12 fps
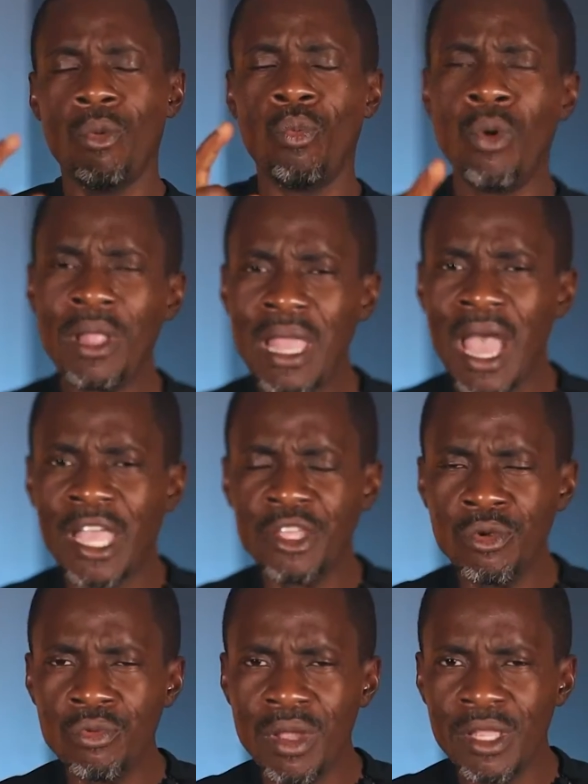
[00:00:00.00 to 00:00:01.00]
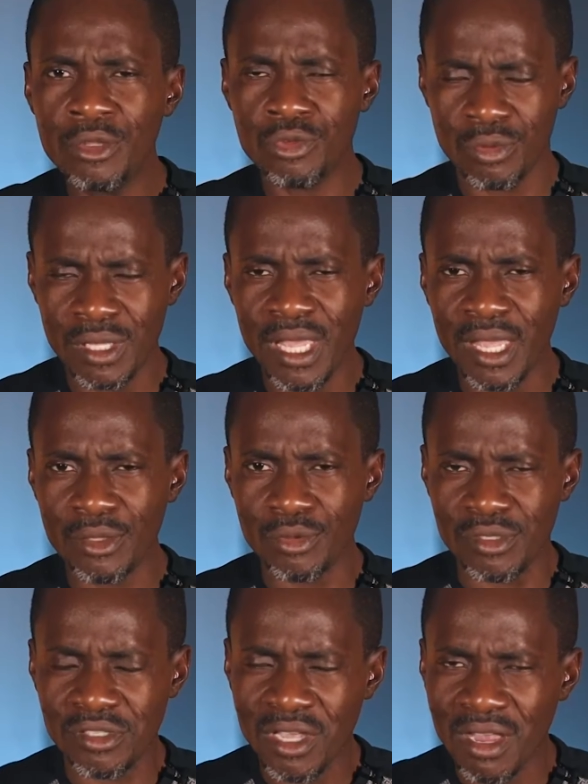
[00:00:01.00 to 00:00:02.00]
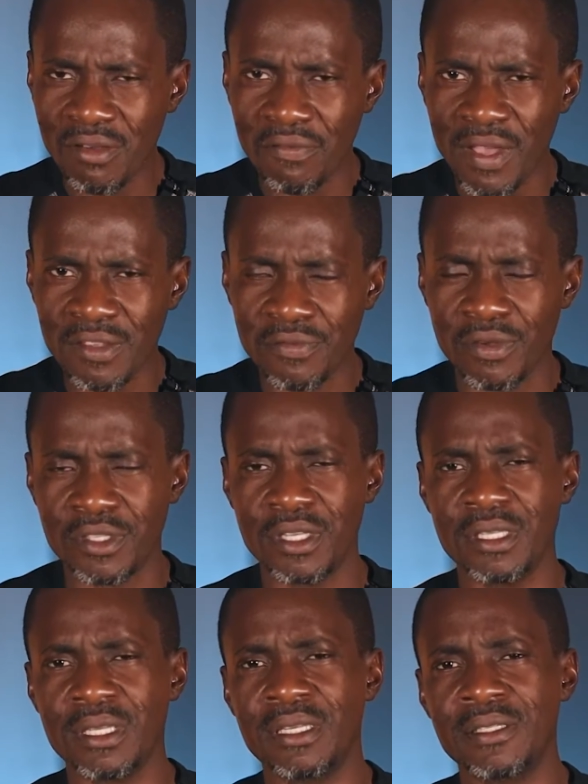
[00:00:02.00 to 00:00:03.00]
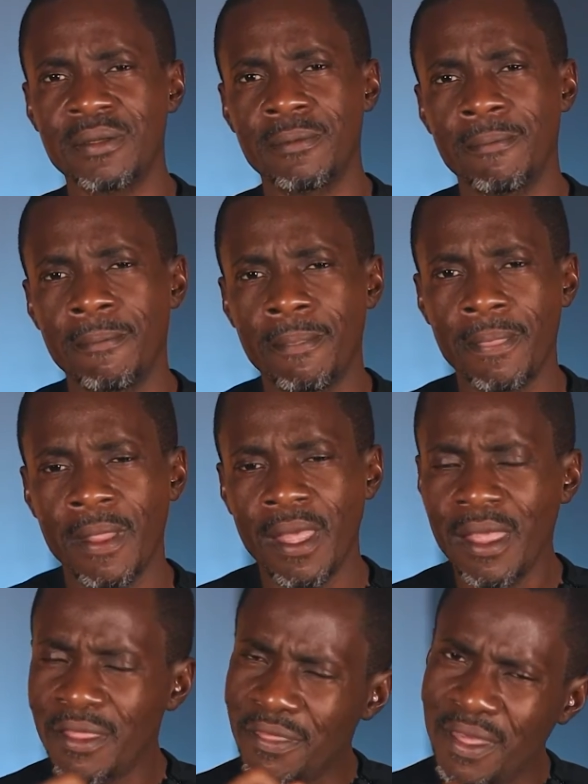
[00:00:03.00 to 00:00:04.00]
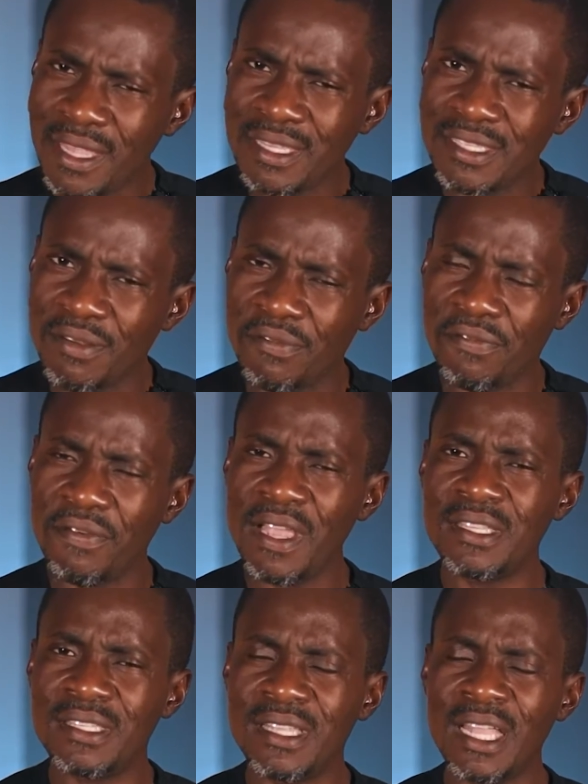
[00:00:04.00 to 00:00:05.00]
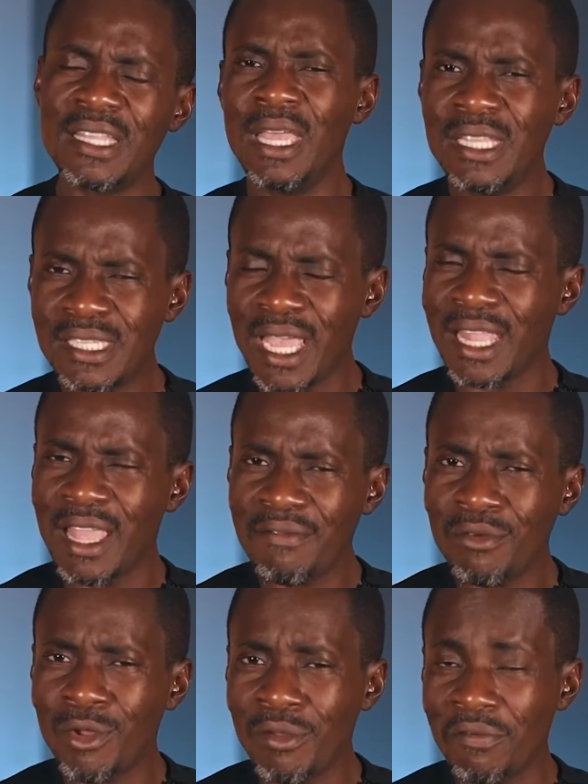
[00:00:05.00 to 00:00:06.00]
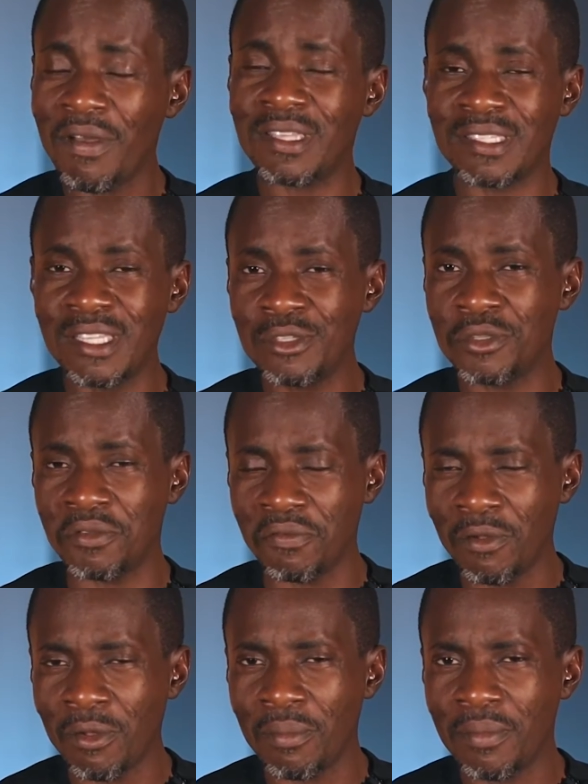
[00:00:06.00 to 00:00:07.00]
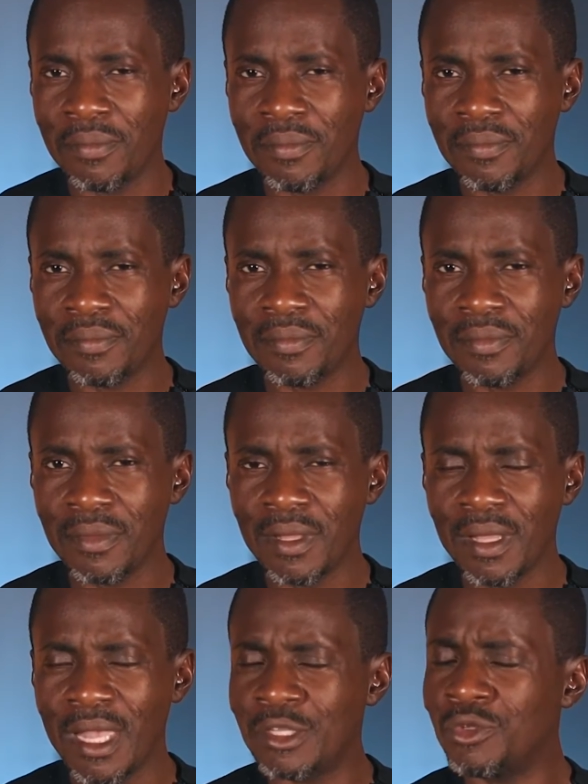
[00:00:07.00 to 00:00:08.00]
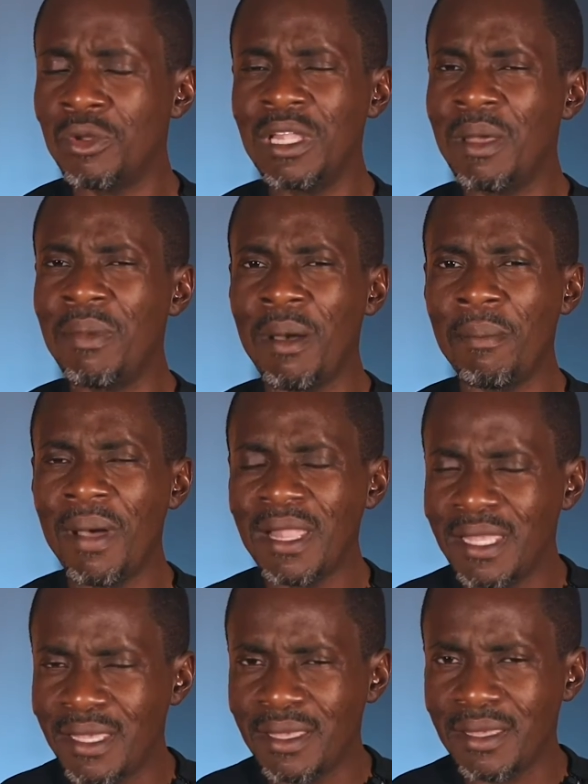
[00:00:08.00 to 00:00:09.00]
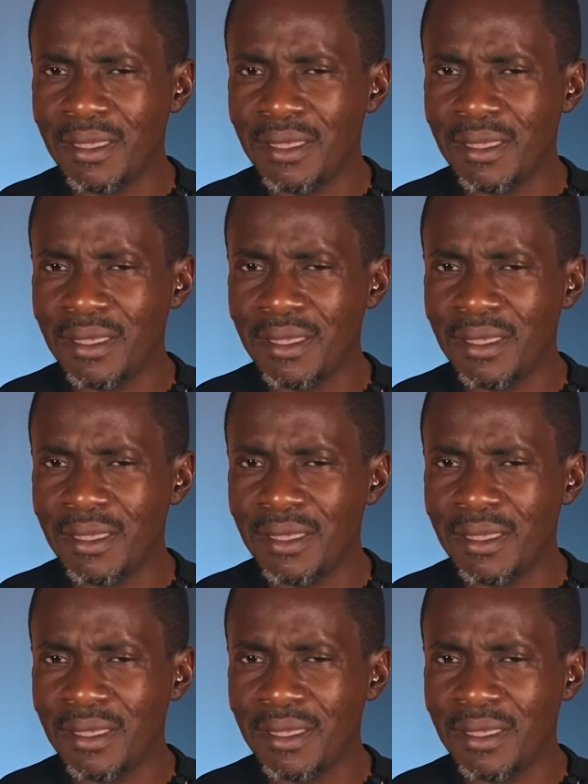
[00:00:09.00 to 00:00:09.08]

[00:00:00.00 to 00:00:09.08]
What are you ready today to sacrifice for Jesus? That is a faith that each and every one of us needs to develop. It's not only about money,